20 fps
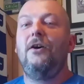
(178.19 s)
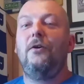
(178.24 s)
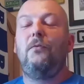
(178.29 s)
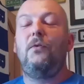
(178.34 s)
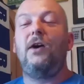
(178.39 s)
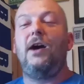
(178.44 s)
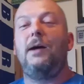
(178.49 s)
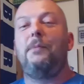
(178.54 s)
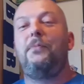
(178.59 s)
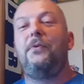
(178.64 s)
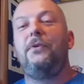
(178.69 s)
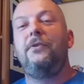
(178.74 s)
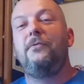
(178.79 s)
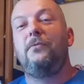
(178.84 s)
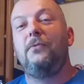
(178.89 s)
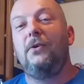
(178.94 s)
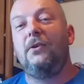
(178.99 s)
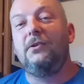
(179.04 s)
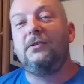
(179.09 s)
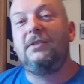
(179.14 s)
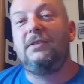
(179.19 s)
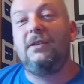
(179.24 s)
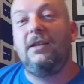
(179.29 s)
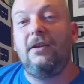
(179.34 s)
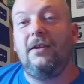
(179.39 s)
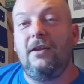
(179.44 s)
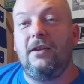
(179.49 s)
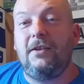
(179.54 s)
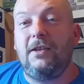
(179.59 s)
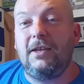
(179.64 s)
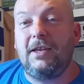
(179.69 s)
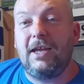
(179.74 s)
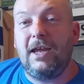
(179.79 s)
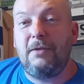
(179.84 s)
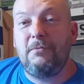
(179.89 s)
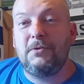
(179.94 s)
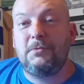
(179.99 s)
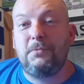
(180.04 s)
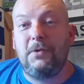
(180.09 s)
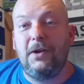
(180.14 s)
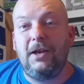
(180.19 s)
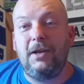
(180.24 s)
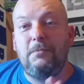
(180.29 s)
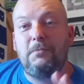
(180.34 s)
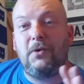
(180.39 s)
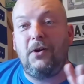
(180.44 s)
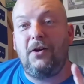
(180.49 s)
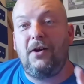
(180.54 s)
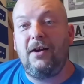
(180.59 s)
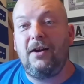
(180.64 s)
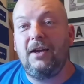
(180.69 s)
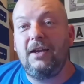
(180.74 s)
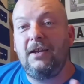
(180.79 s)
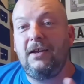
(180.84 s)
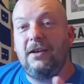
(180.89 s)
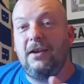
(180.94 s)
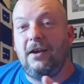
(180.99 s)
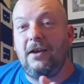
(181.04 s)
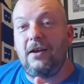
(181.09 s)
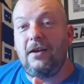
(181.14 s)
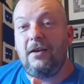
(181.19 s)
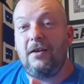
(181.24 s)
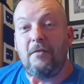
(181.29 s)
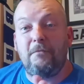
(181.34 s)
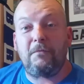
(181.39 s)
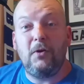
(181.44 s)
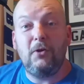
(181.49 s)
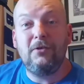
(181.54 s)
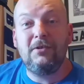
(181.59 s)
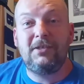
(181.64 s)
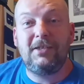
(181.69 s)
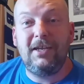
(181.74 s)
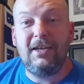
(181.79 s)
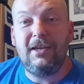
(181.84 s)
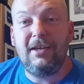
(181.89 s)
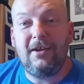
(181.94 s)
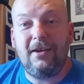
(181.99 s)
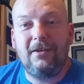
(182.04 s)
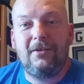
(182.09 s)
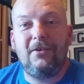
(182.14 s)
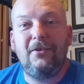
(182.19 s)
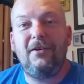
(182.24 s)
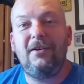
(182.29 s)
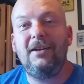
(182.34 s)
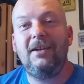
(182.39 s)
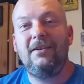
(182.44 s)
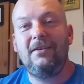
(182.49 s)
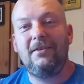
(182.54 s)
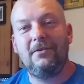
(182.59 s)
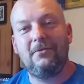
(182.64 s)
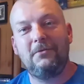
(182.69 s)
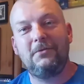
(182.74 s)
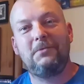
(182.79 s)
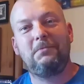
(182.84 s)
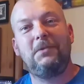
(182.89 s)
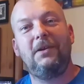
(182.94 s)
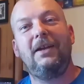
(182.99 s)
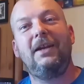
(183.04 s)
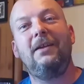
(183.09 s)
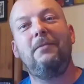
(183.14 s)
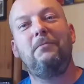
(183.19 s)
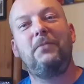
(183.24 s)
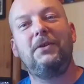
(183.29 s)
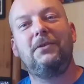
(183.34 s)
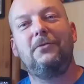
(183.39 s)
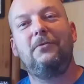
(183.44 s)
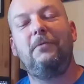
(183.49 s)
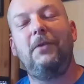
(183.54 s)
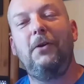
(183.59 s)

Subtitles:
What happened was the game was played by a volunteer, a guy that was playing Bristol